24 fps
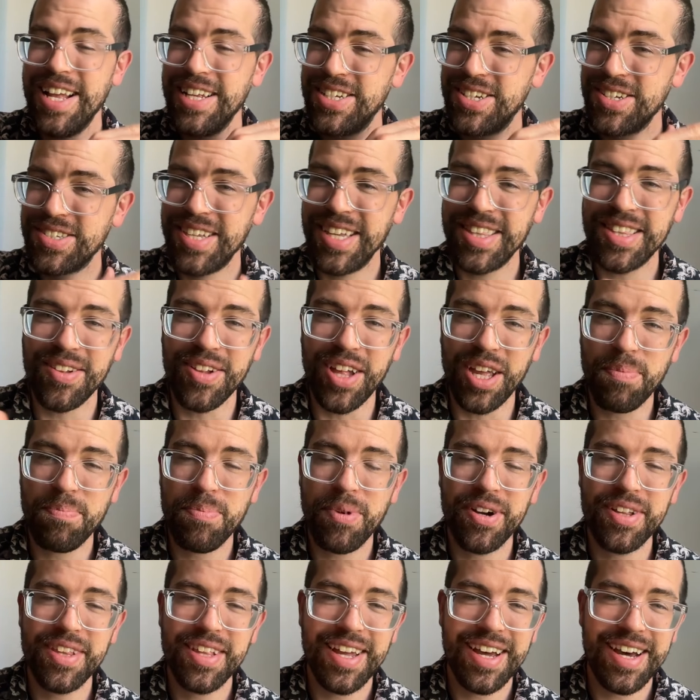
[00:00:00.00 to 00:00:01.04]
just hit the like
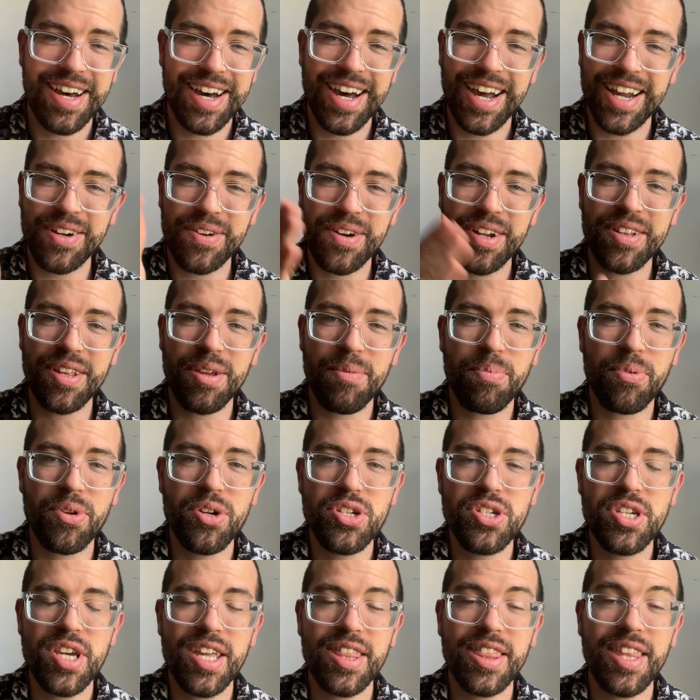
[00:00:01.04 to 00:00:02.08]
button. I greatly
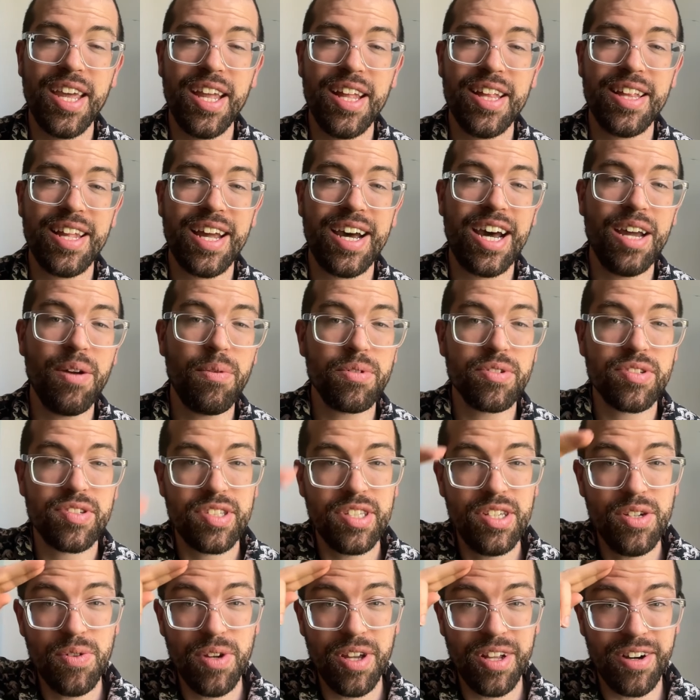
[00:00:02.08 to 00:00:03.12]
appreciate that, and I will see
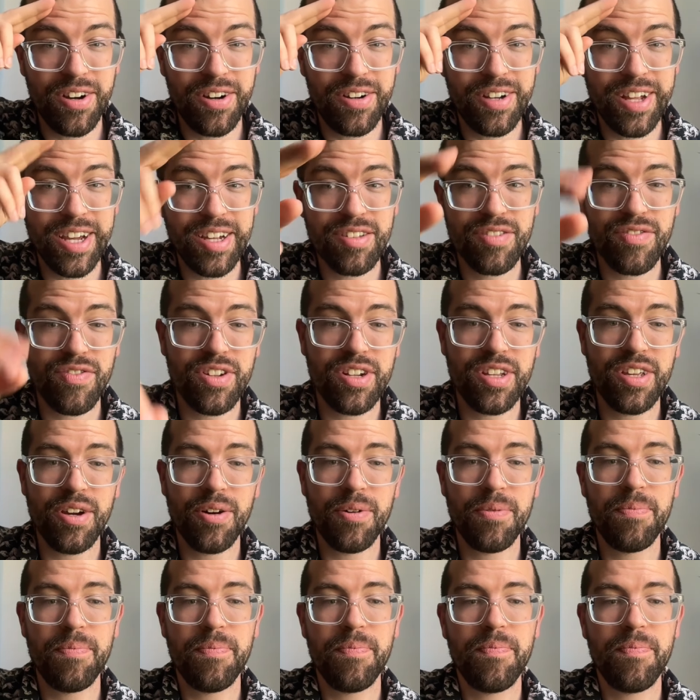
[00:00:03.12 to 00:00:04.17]
you in our next video.